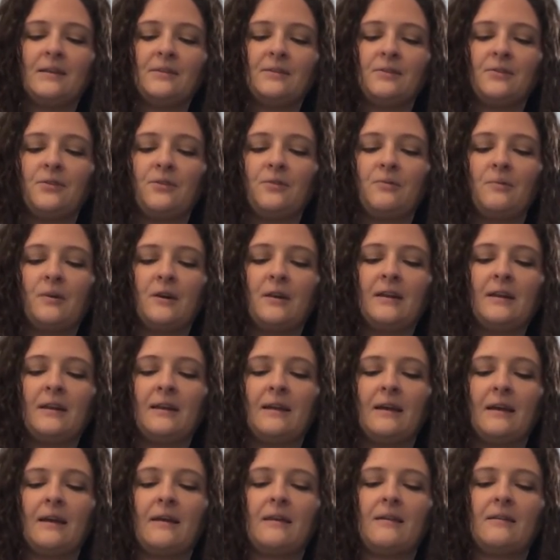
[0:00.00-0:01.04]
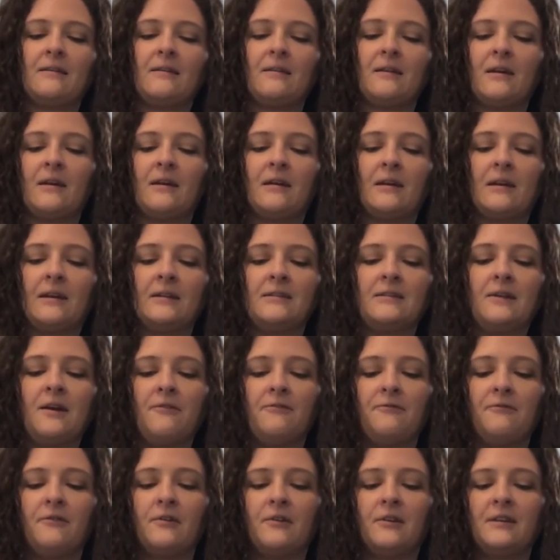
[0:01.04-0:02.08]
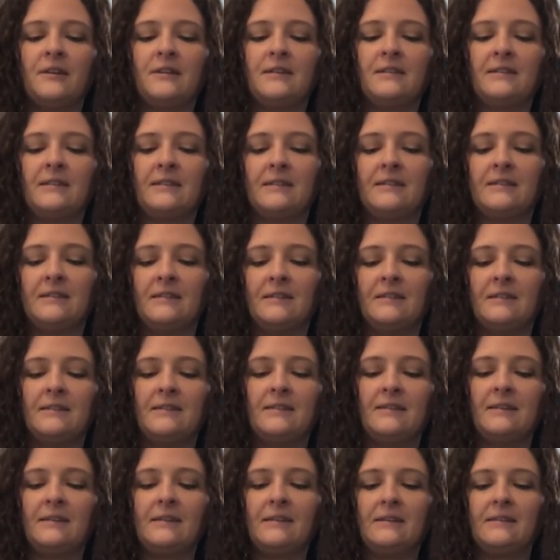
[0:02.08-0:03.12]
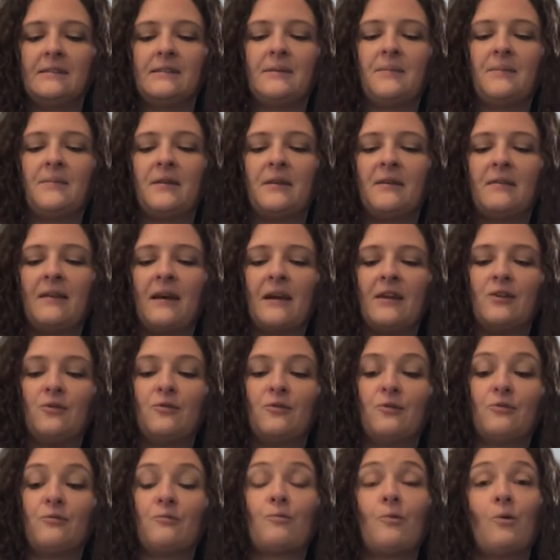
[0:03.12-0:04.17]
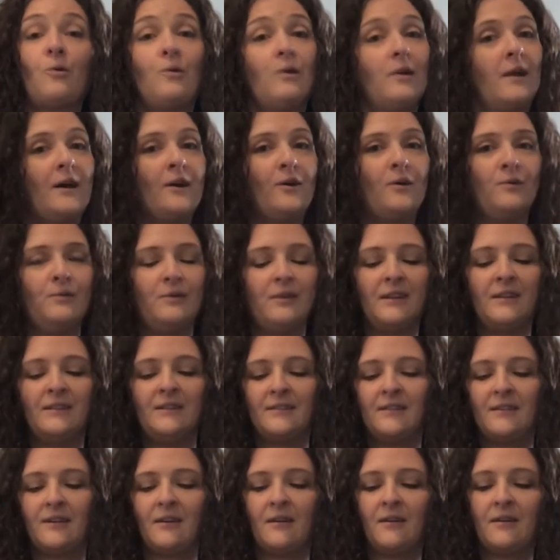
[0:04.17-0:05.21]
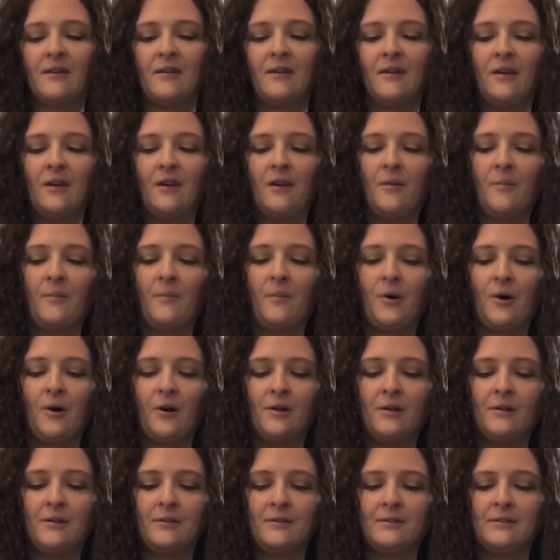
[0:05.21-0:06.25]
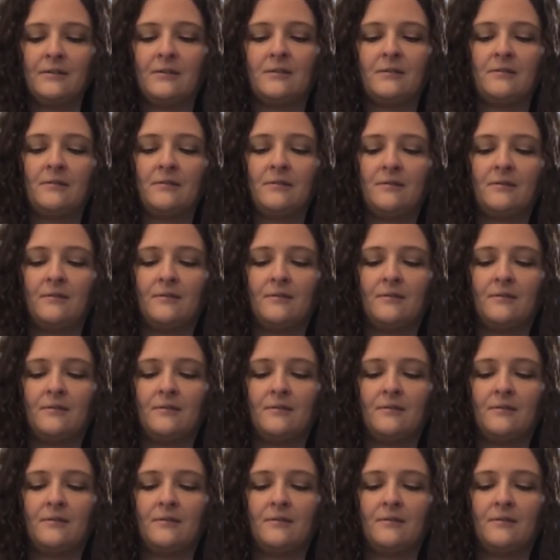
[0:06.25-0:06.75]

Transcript: So you wanna get a, a tougher consistency, something that you can roll out into balls